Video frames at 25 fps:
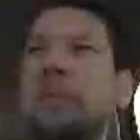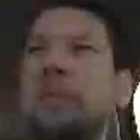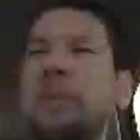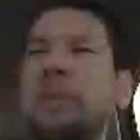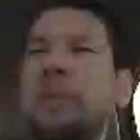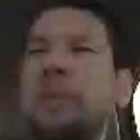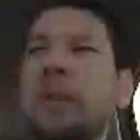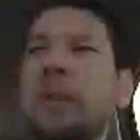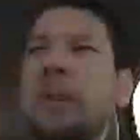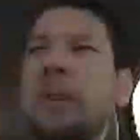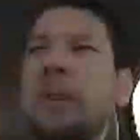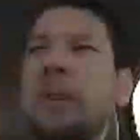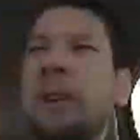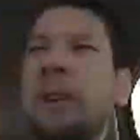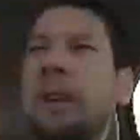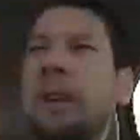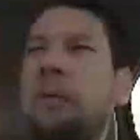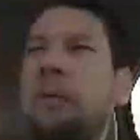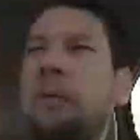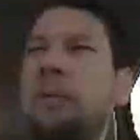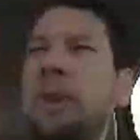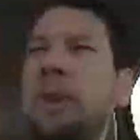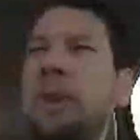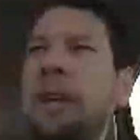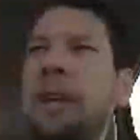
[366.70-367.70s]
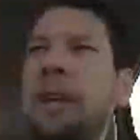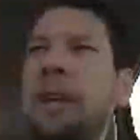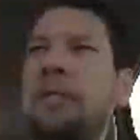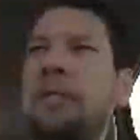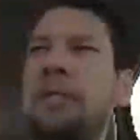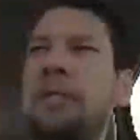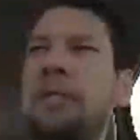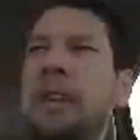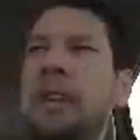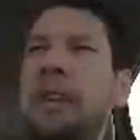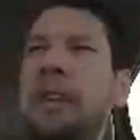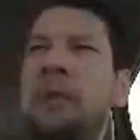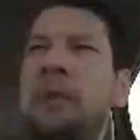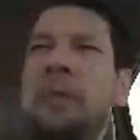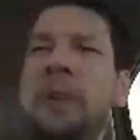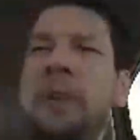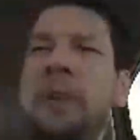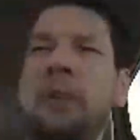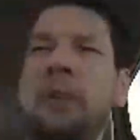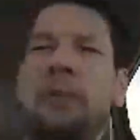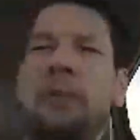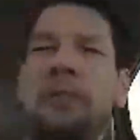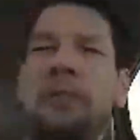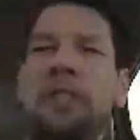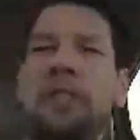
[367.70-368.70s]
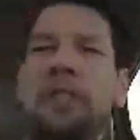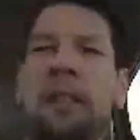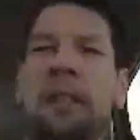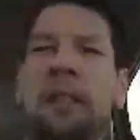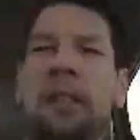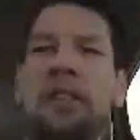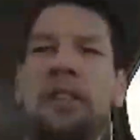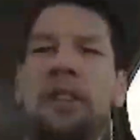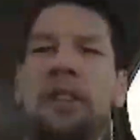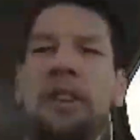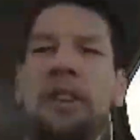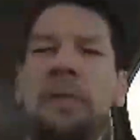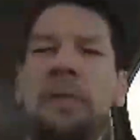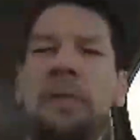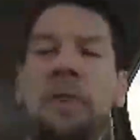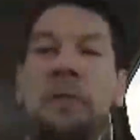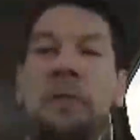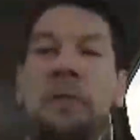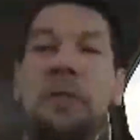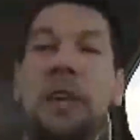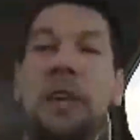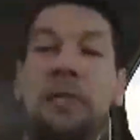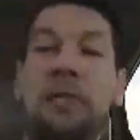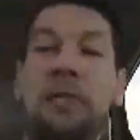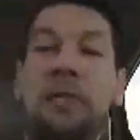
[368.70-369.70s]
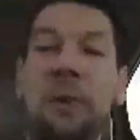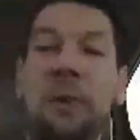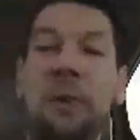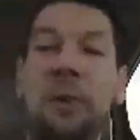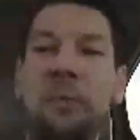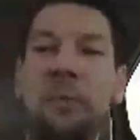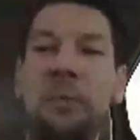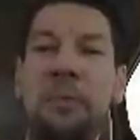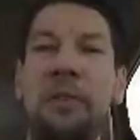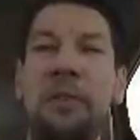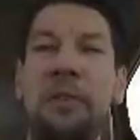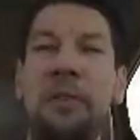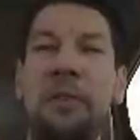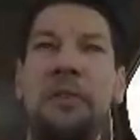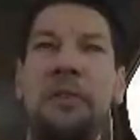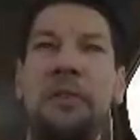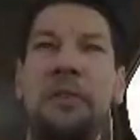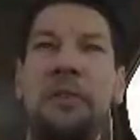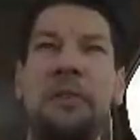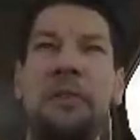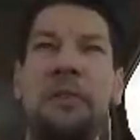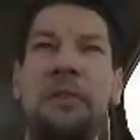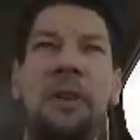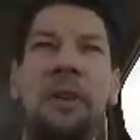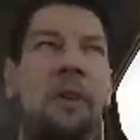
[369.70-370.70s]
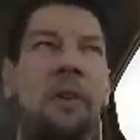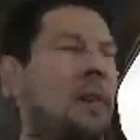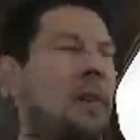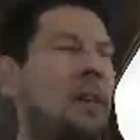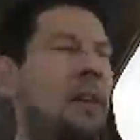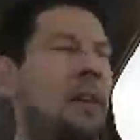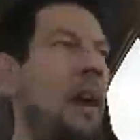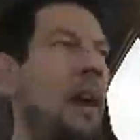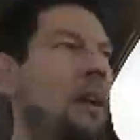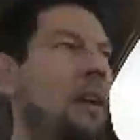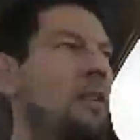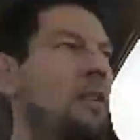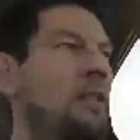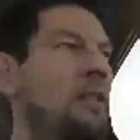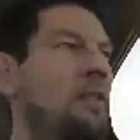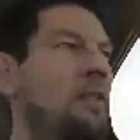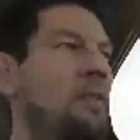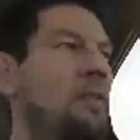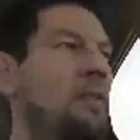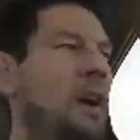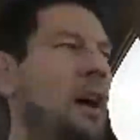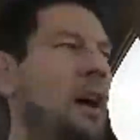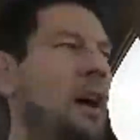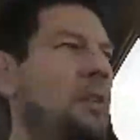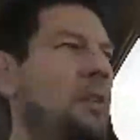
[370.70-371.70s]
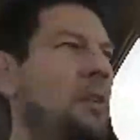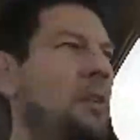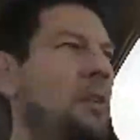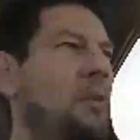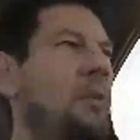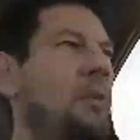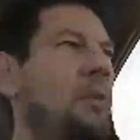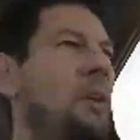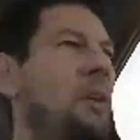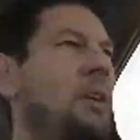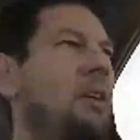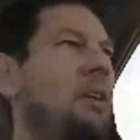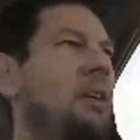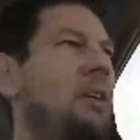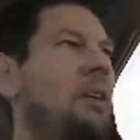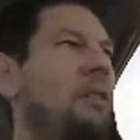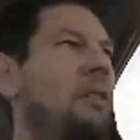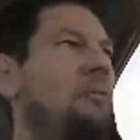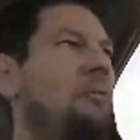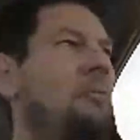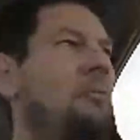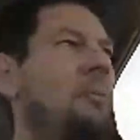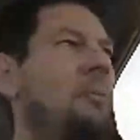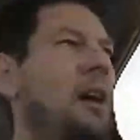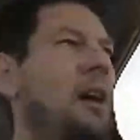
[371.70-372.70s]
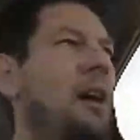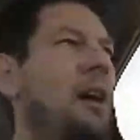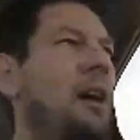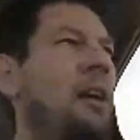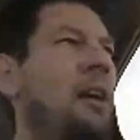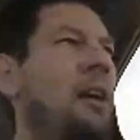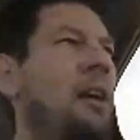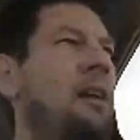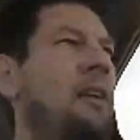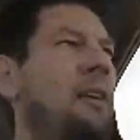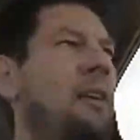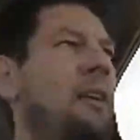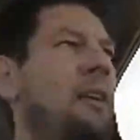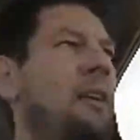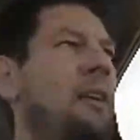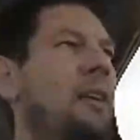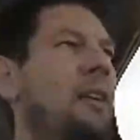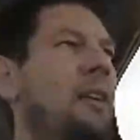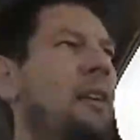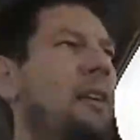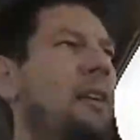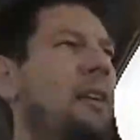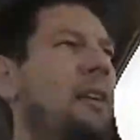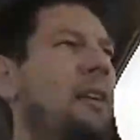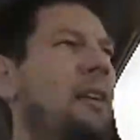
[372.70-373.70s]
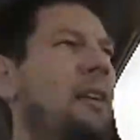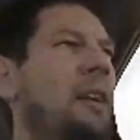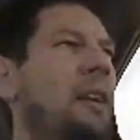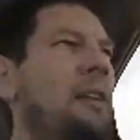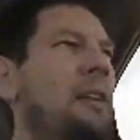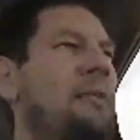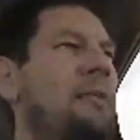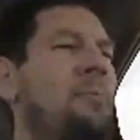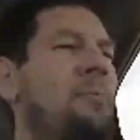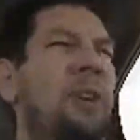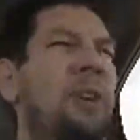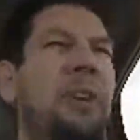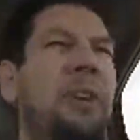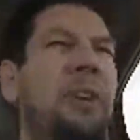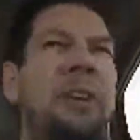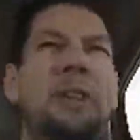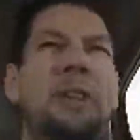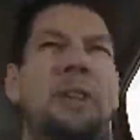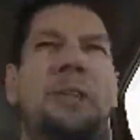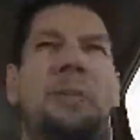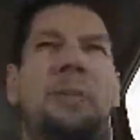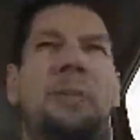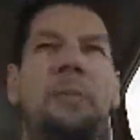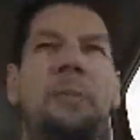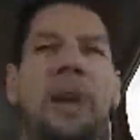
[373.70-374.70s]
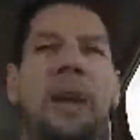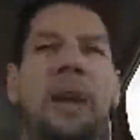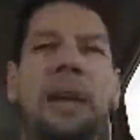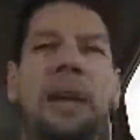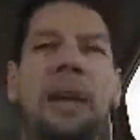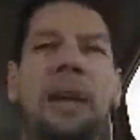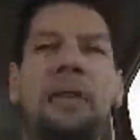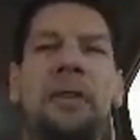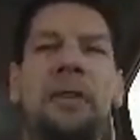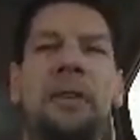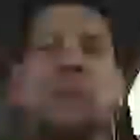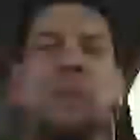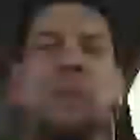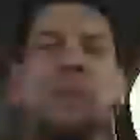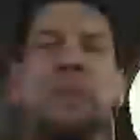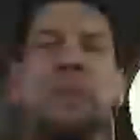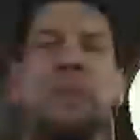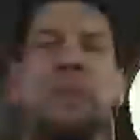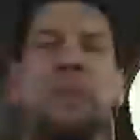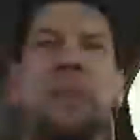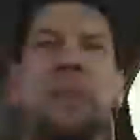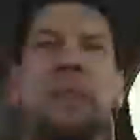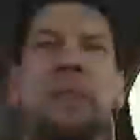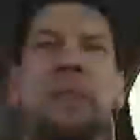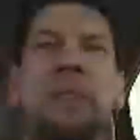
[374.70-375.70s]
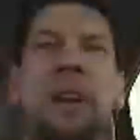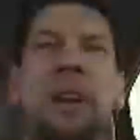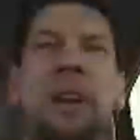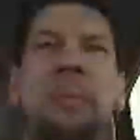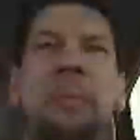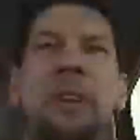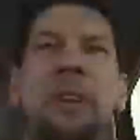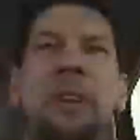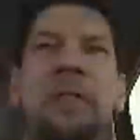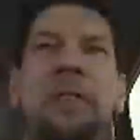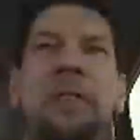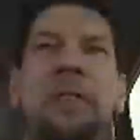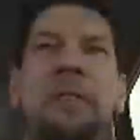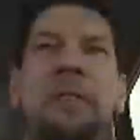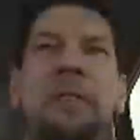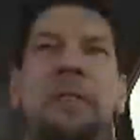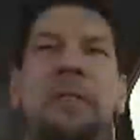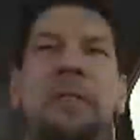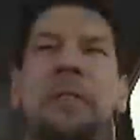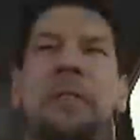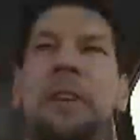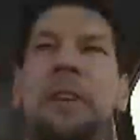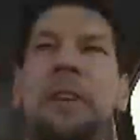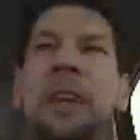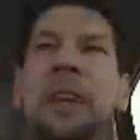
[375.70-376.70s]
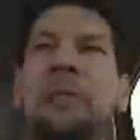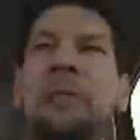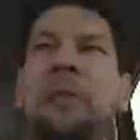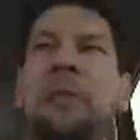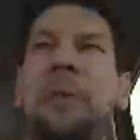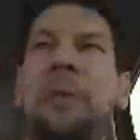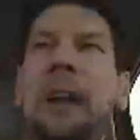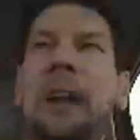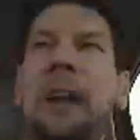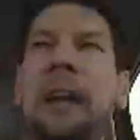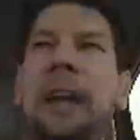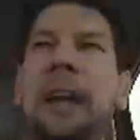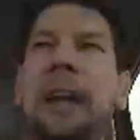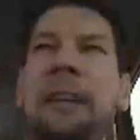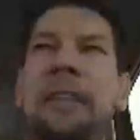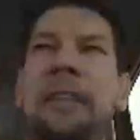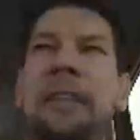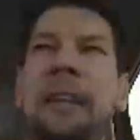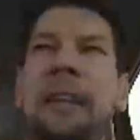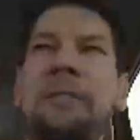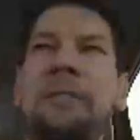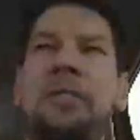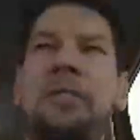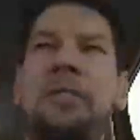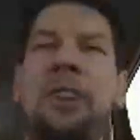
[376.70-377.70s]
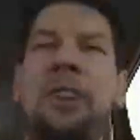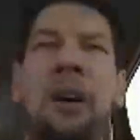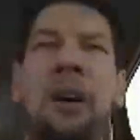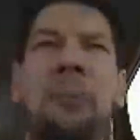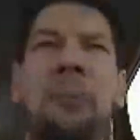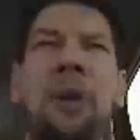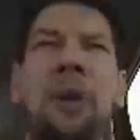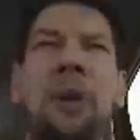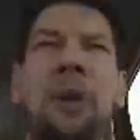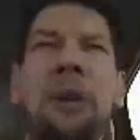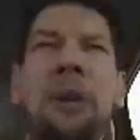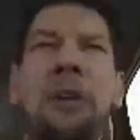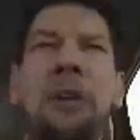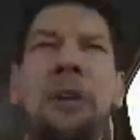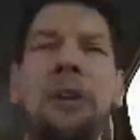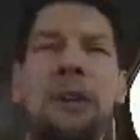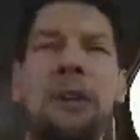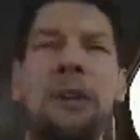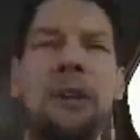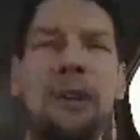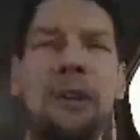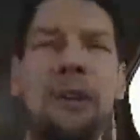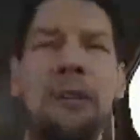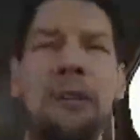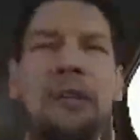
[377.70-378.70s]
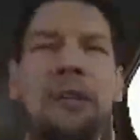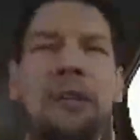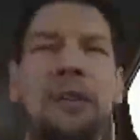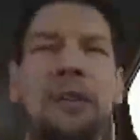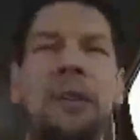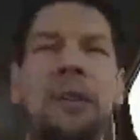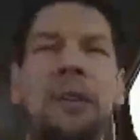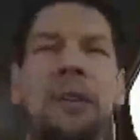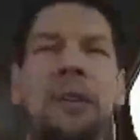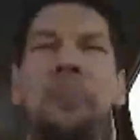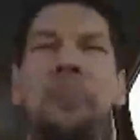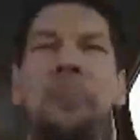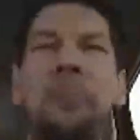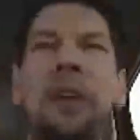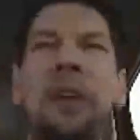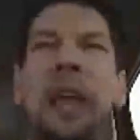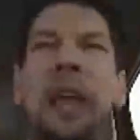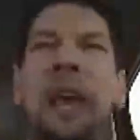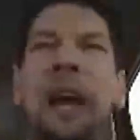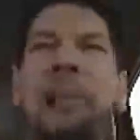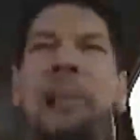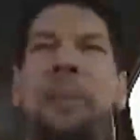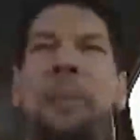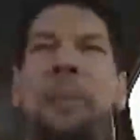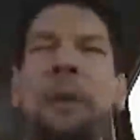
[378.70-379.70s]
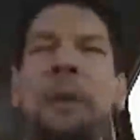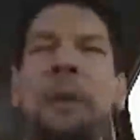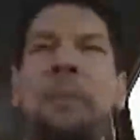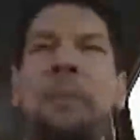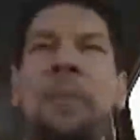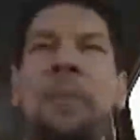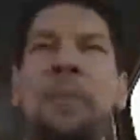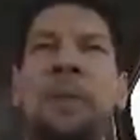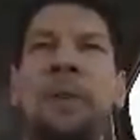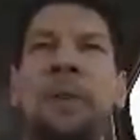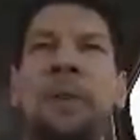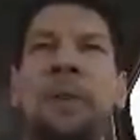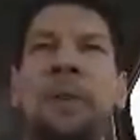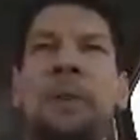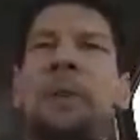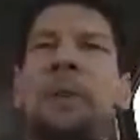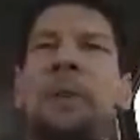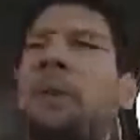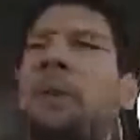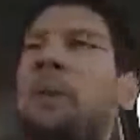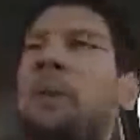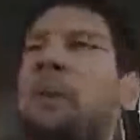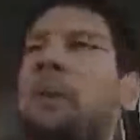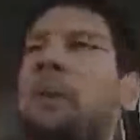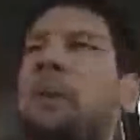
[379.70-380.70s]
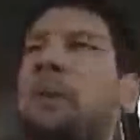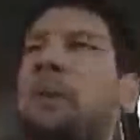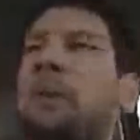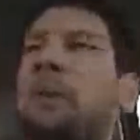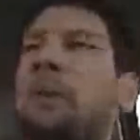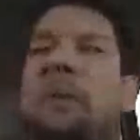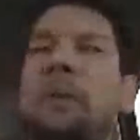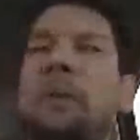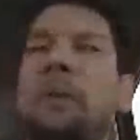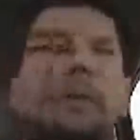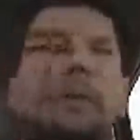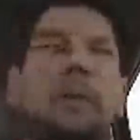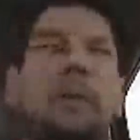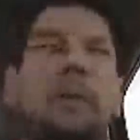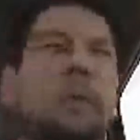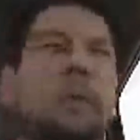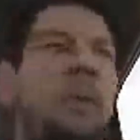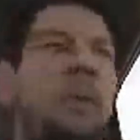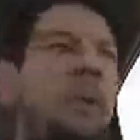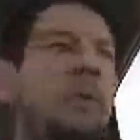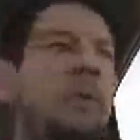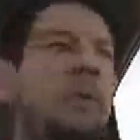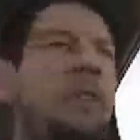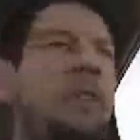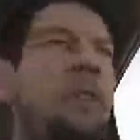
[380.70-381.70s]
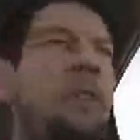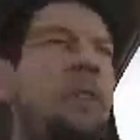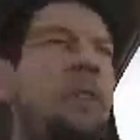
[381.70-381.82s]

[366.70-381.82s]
it can be a little challenging if you only have the book smarts. So I do value my experience, my hands-on experience now, because even if and when I get a desk job, it's still going to be applicable to what I'm doing.